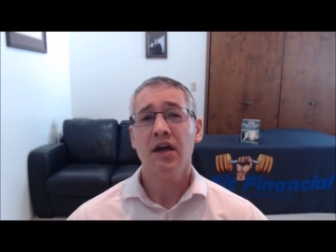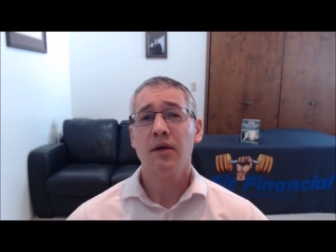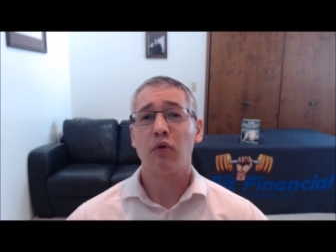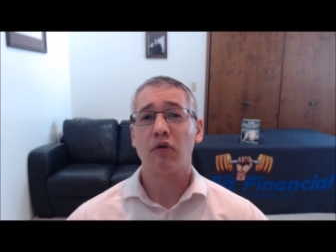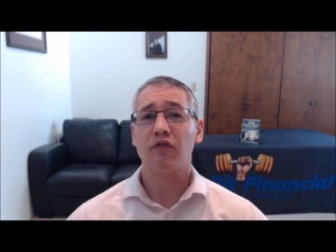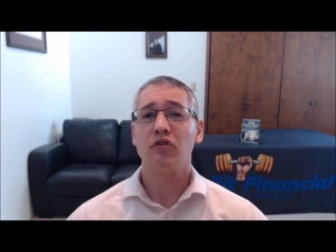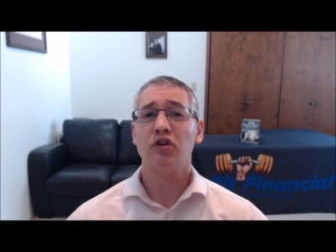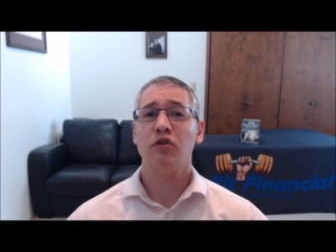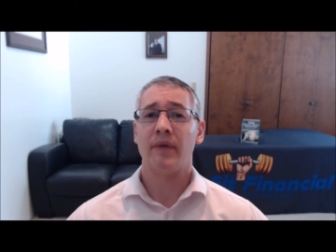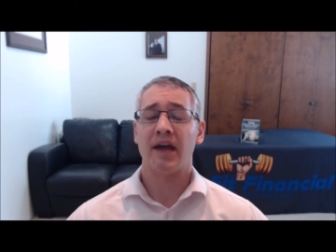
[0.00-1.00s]

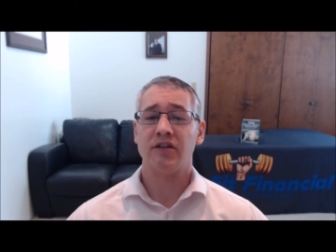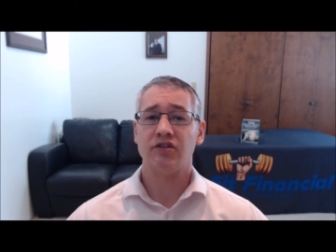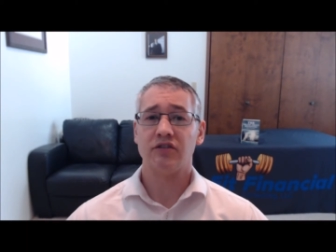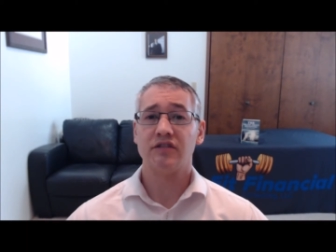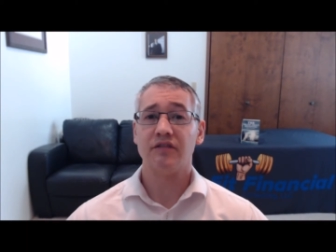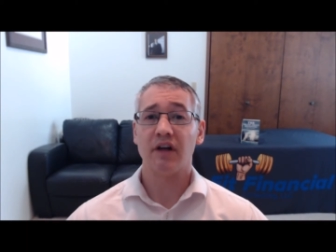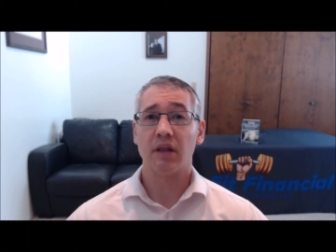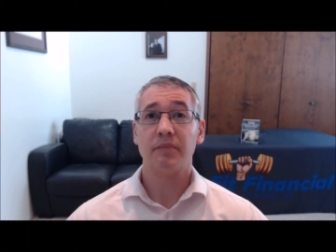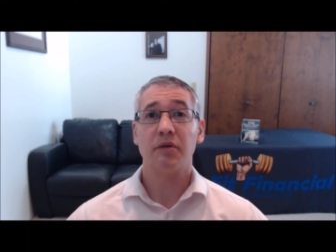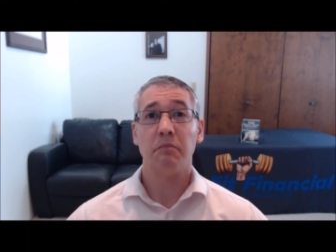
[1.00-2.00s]
portfolio managers
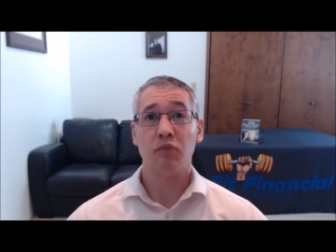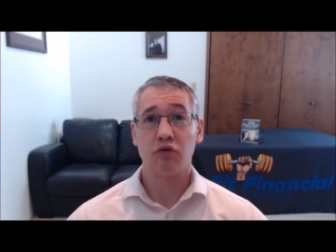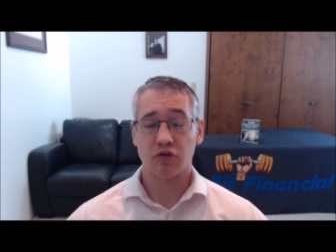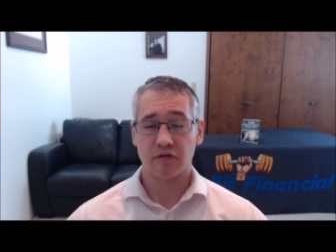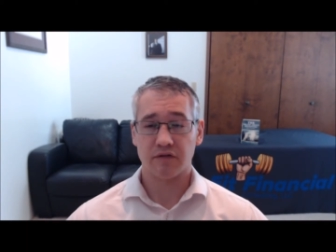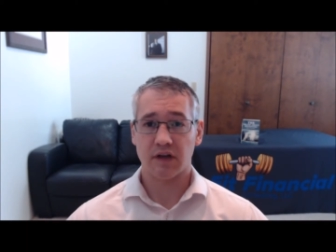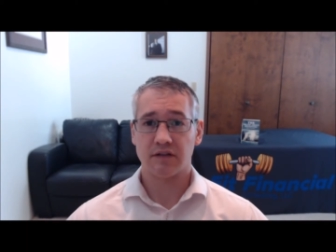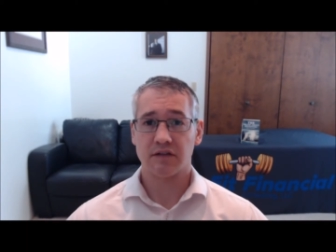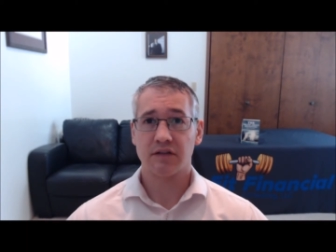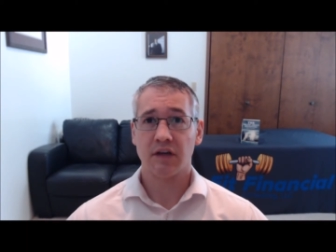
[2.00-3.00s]
developed mutual funds.